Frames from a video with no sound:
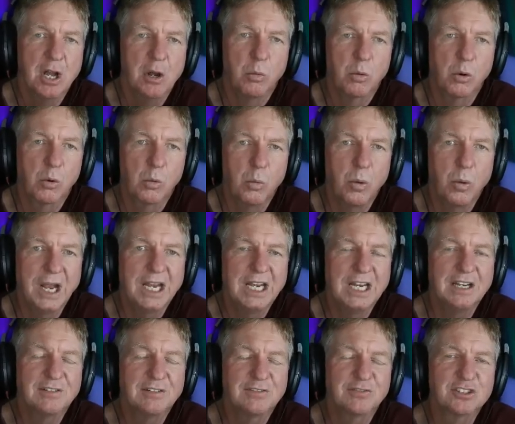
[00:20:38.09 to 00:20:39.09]
We're
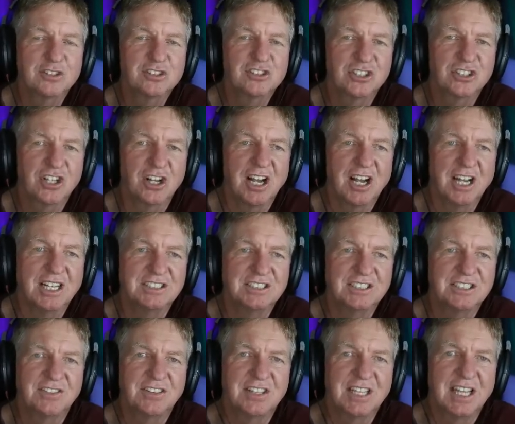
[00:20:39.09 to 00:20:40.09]
waiting for signs
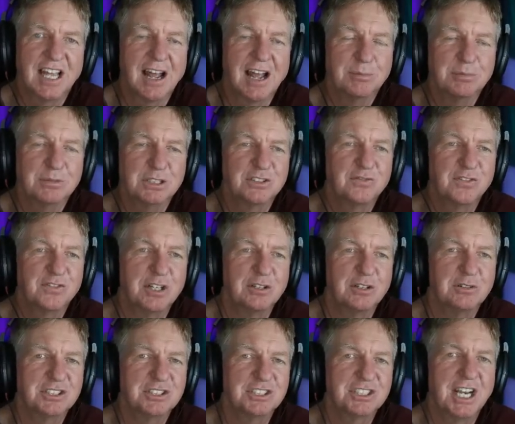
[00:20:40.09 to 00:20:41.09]
that the
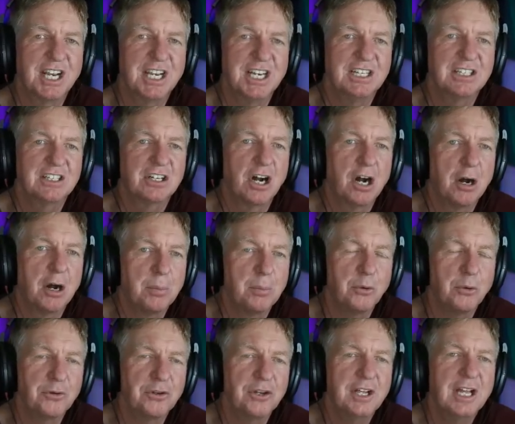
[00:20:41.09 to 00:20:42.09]
atmosphere is getting
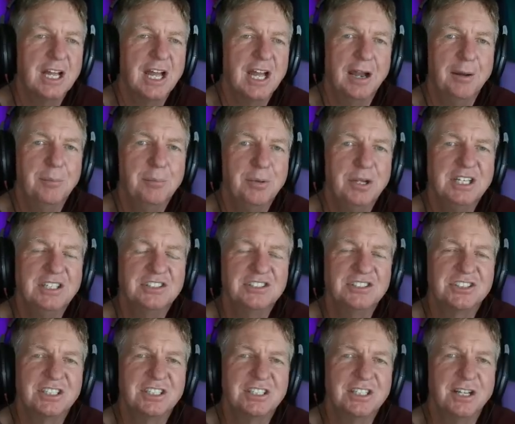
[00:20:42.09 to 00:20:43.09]
coupled and being
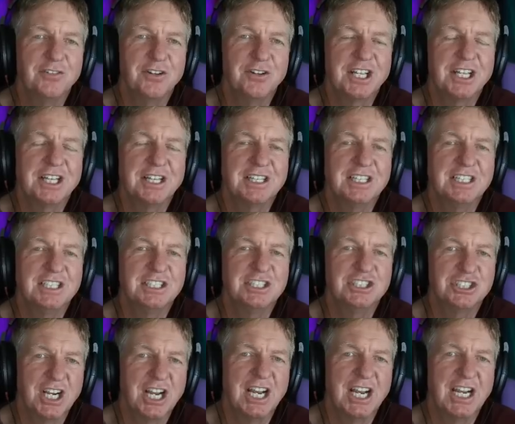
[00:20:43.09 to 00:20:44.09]
significantly
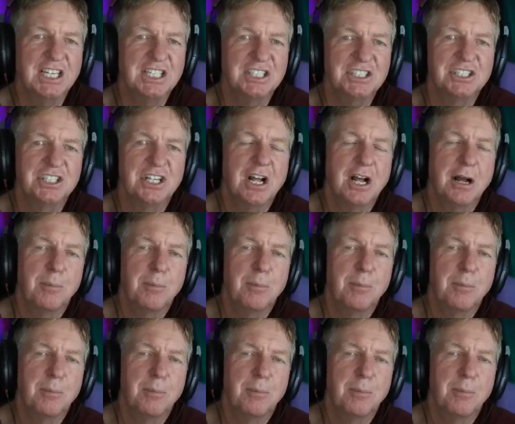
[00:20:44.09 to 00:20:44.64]
changed